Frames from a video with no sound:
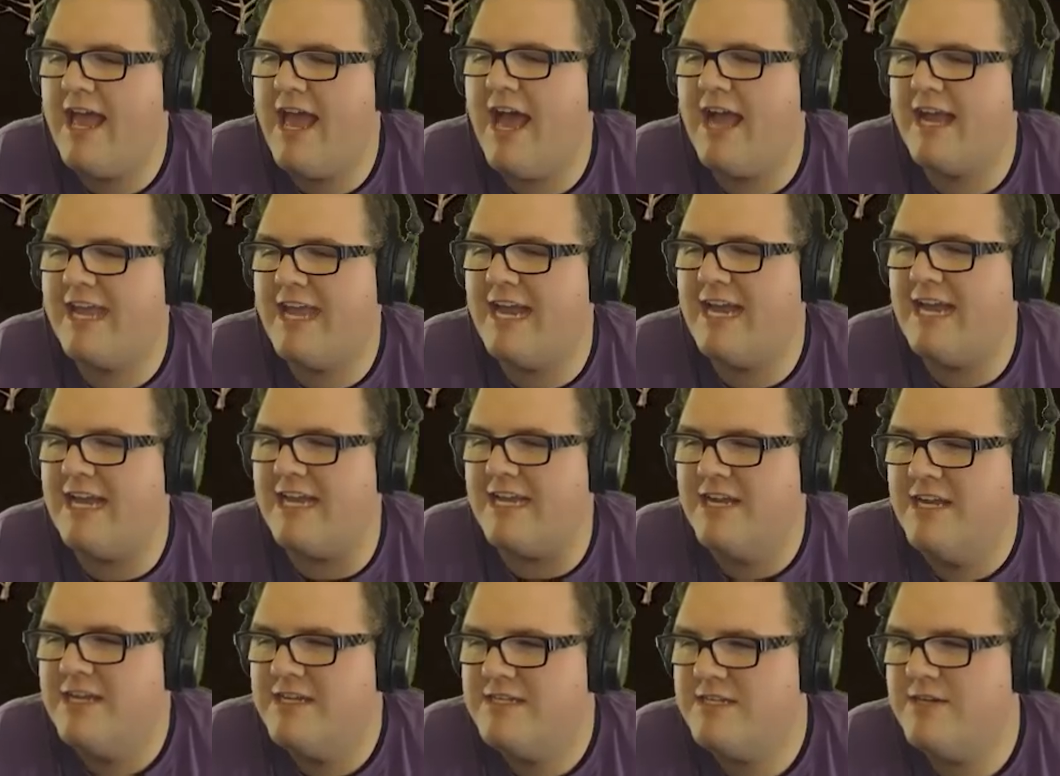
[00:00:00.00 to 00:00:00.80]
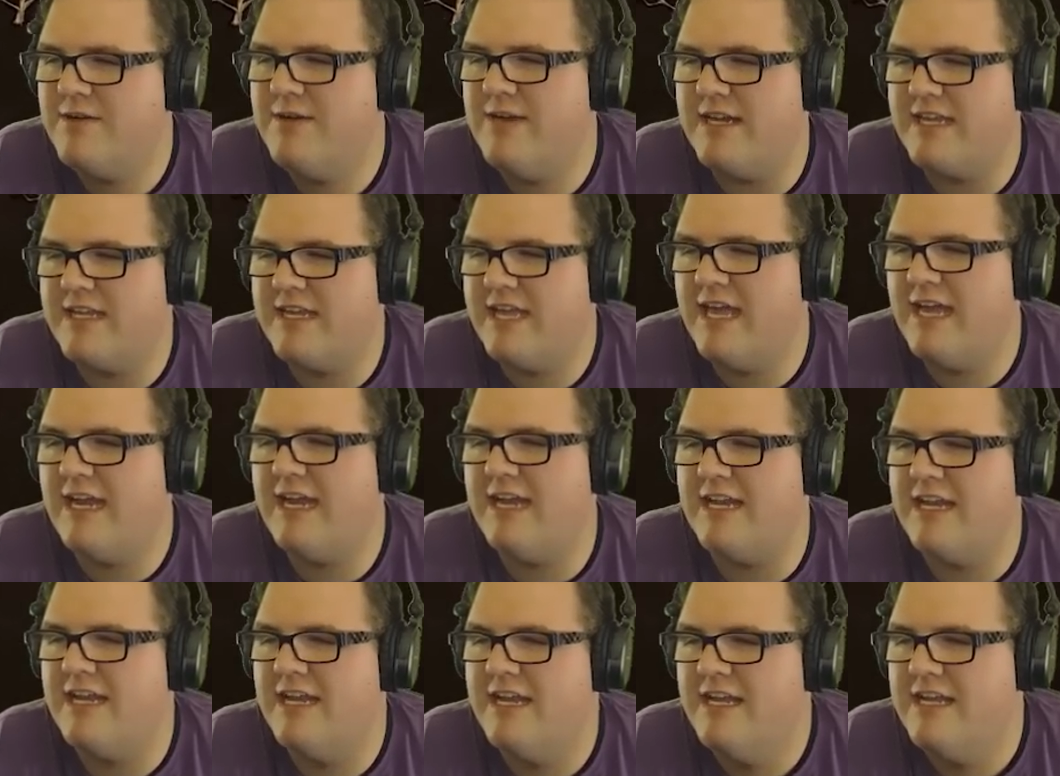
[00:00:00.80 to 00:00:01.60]
yeah, get it. Do it. I'm get
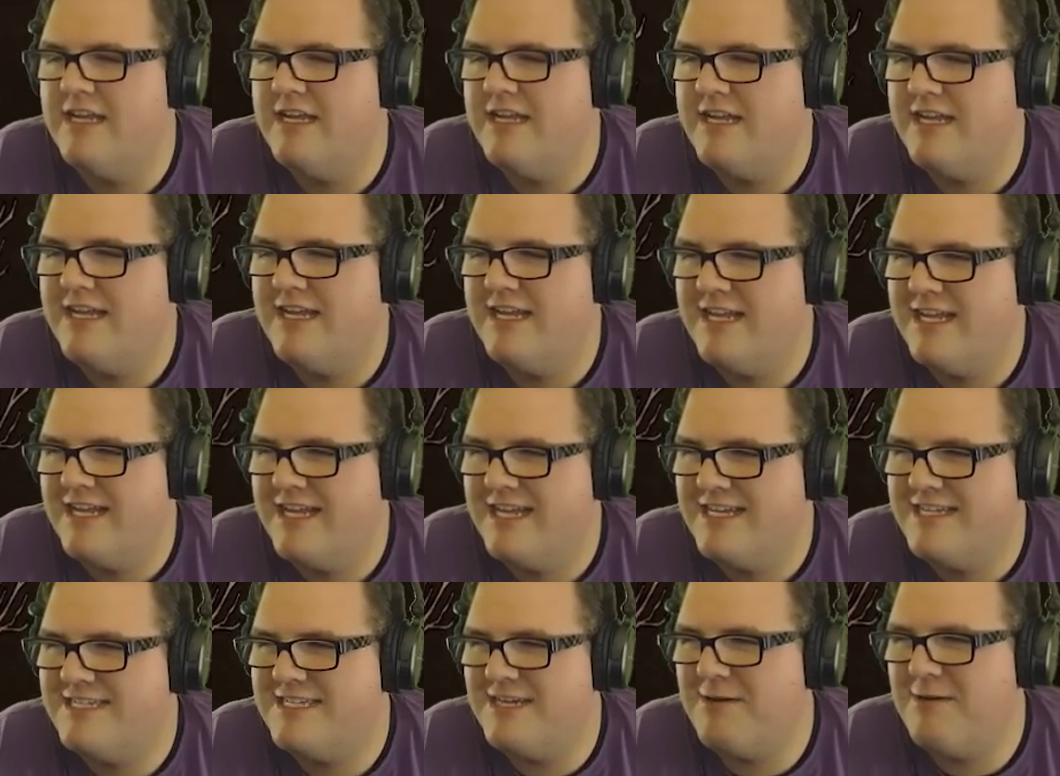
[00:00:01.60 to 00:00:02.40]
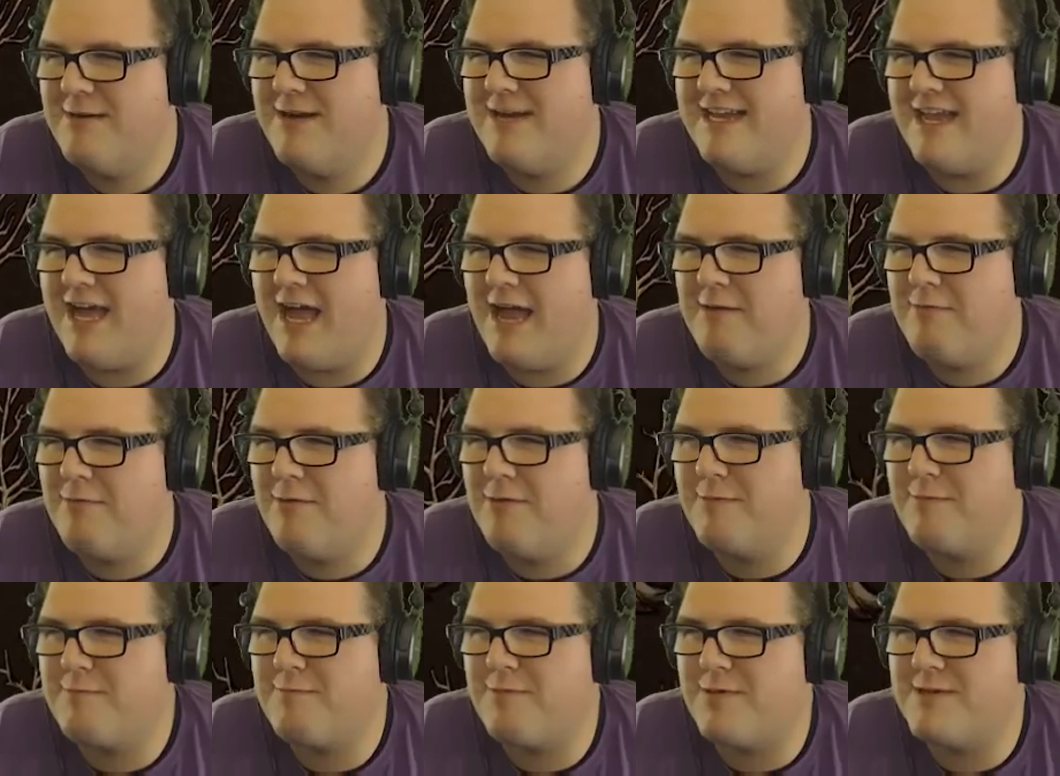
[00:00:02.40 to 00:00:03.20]
it. Getting it. Do it. I
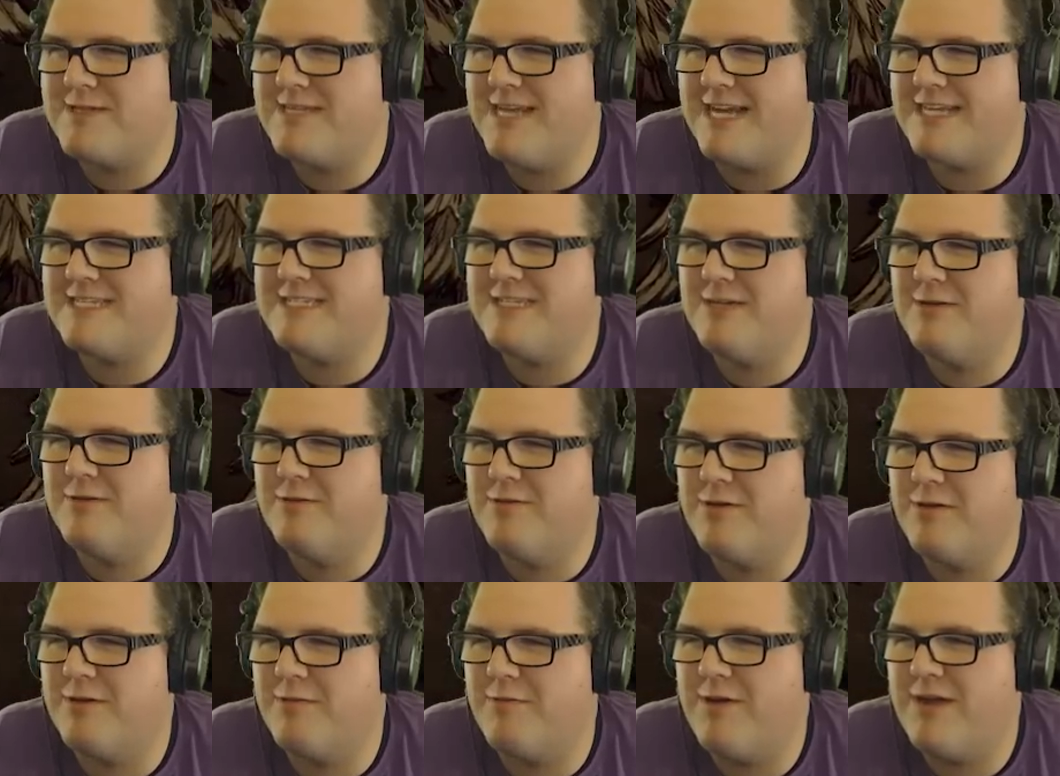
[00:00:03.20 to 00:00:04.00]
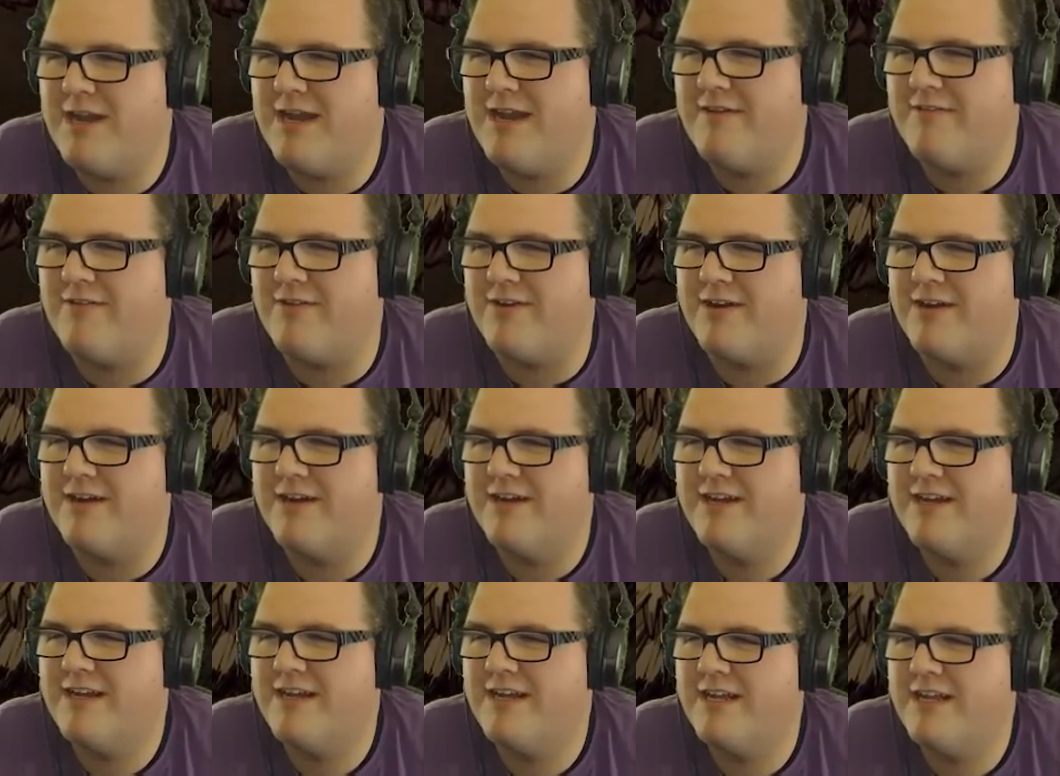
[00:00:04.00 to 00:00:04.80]
will protect you or whatever.
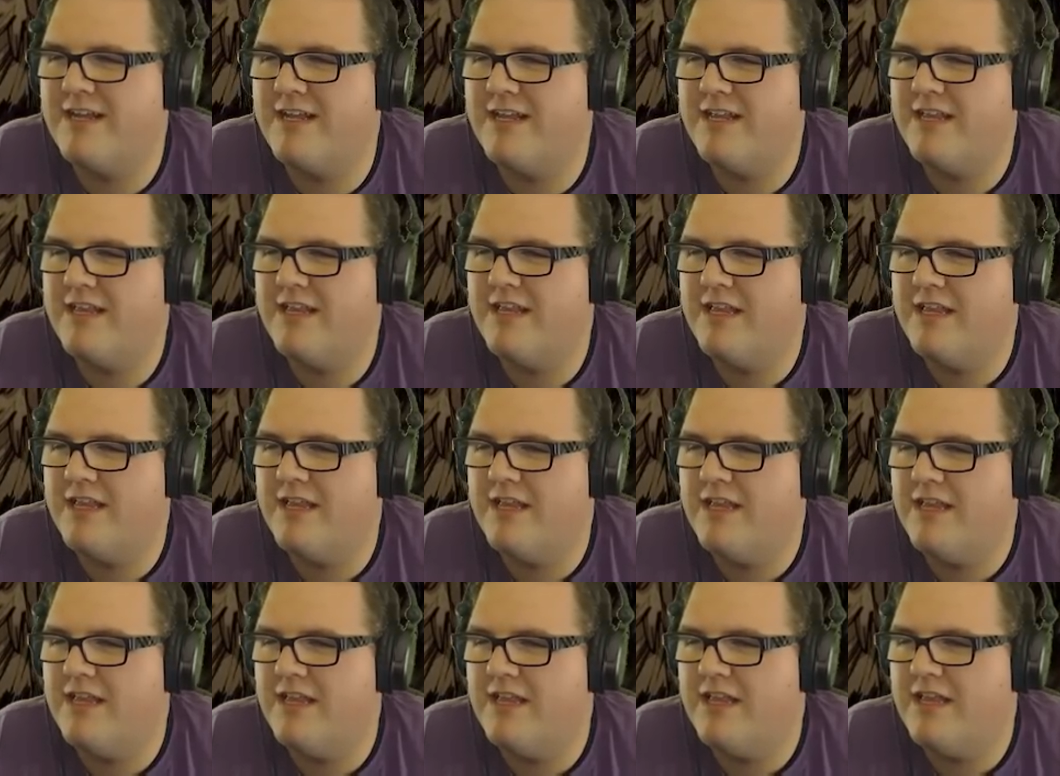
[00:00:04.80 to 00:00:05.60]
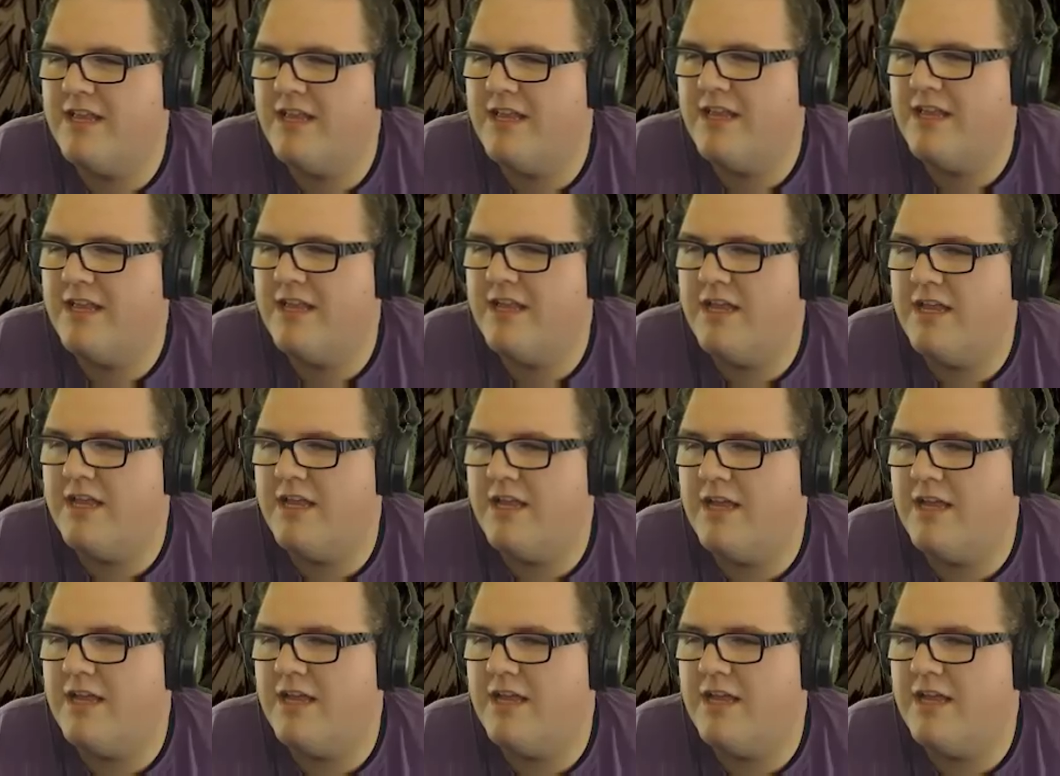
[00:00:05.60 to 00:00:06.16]
Uh, okay, get that gold if you can.